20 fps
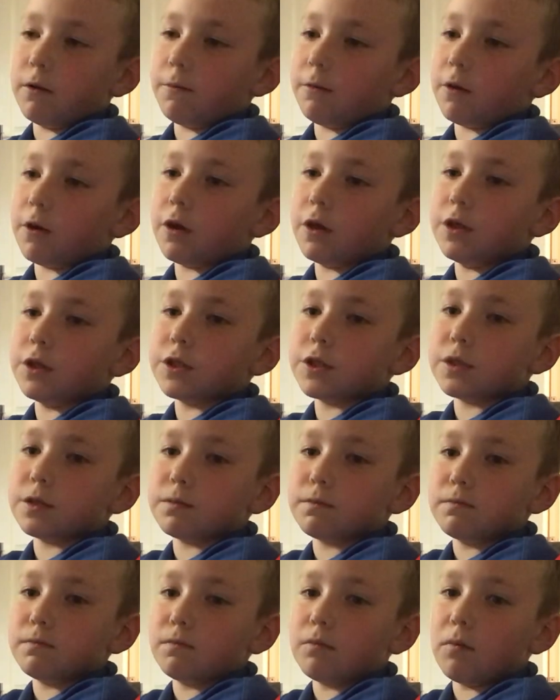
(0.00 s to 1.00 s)
because
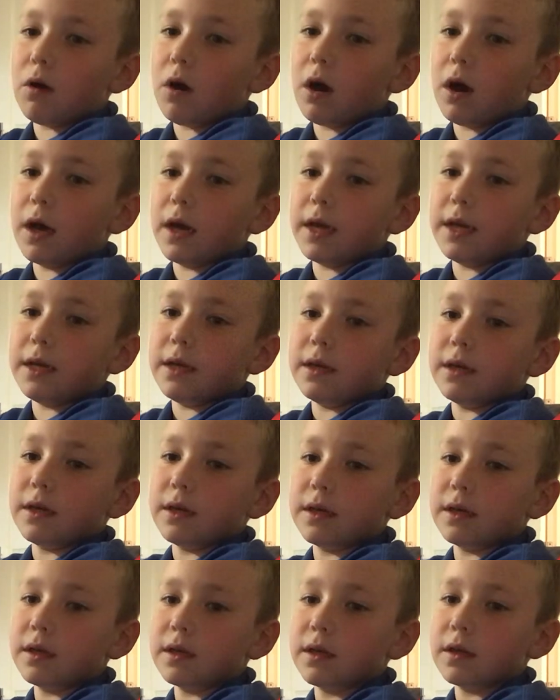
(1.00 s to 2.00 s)
my
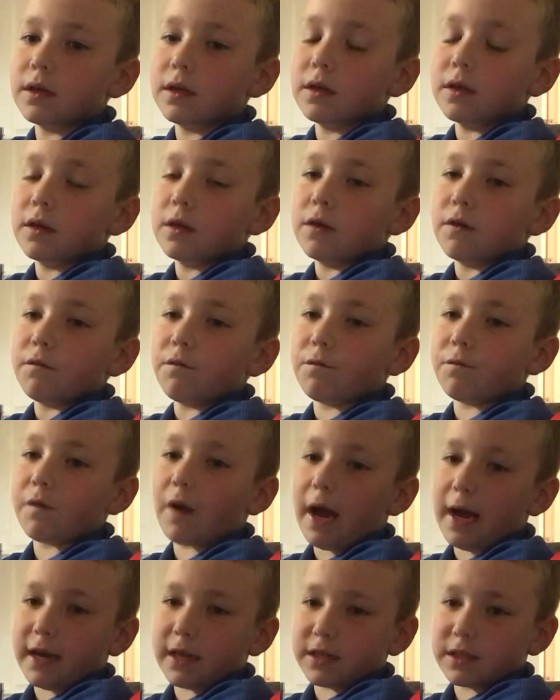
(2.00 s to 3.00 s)

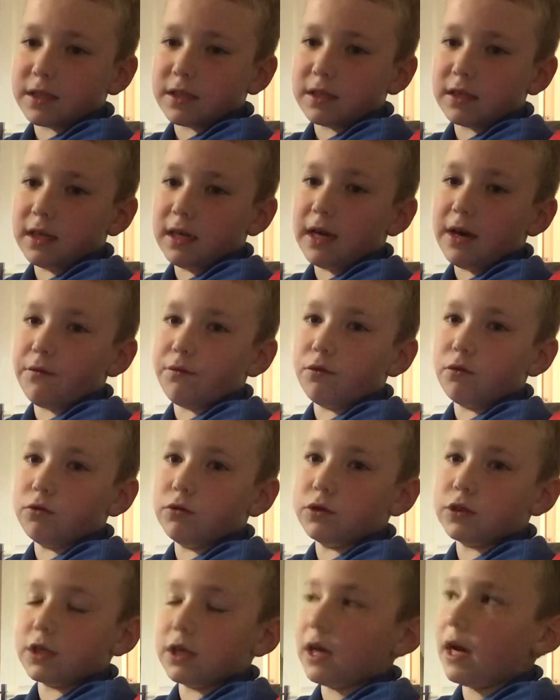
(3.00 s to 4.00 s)
factor
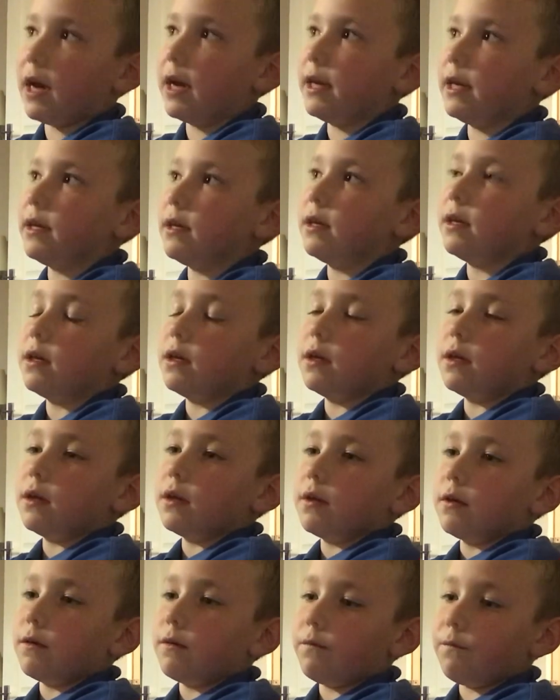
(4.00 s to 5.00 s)
levels are like
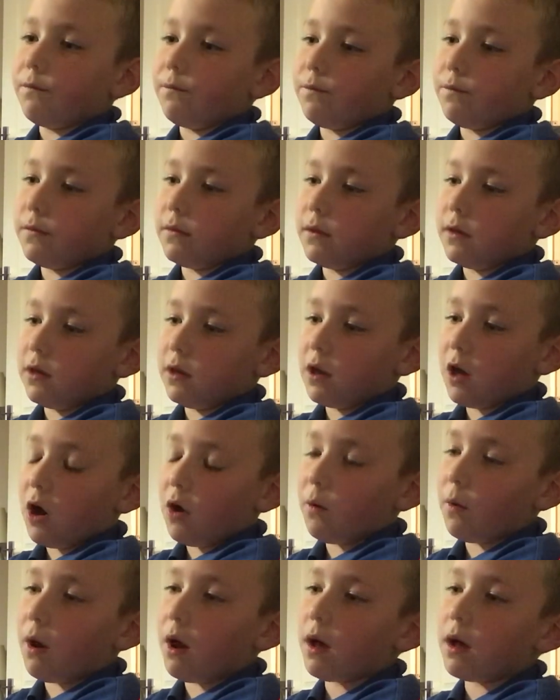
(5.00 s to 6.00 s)

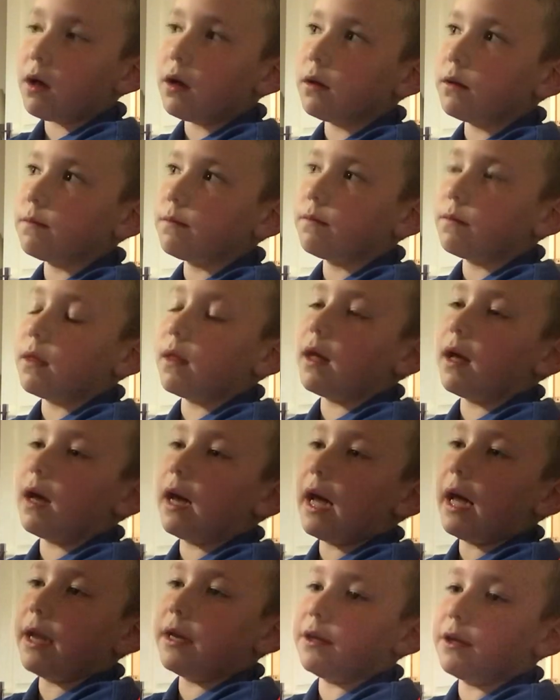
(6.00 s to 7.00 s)
lower,
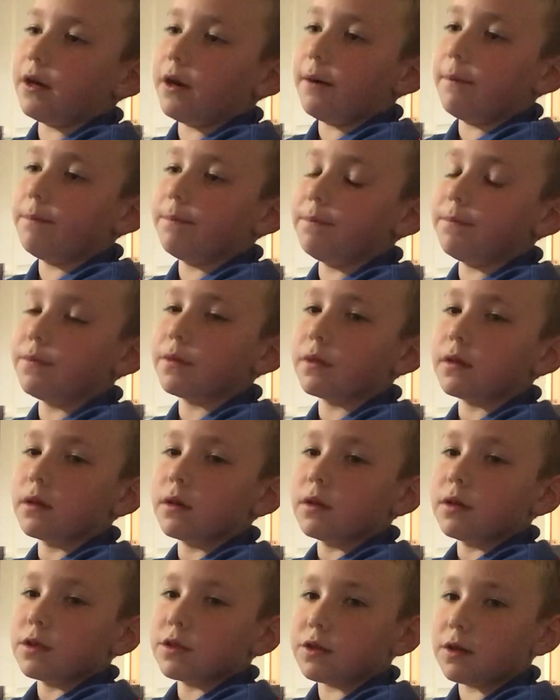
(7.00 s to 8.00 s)
and
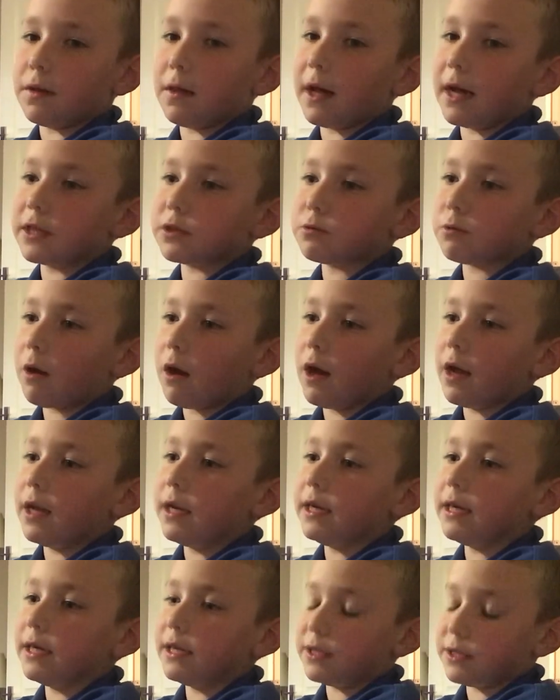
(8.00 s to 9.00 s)
so that's why I
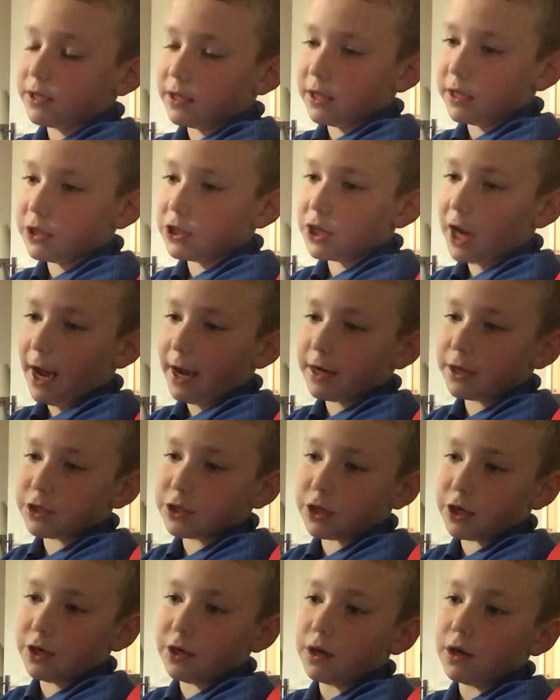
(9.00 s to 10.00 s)
need an
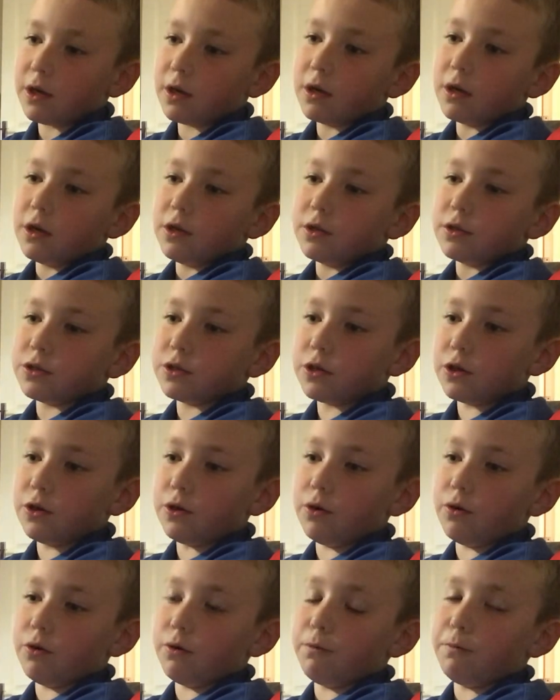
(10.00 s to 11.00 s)
injection
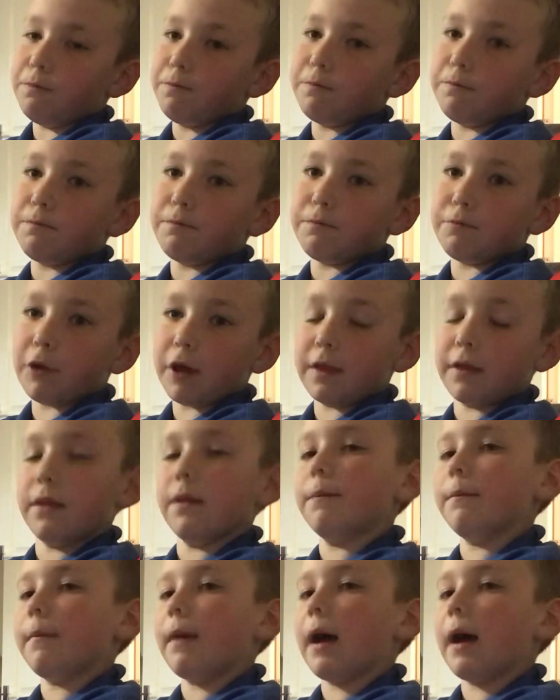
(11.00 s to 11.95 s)
to bring them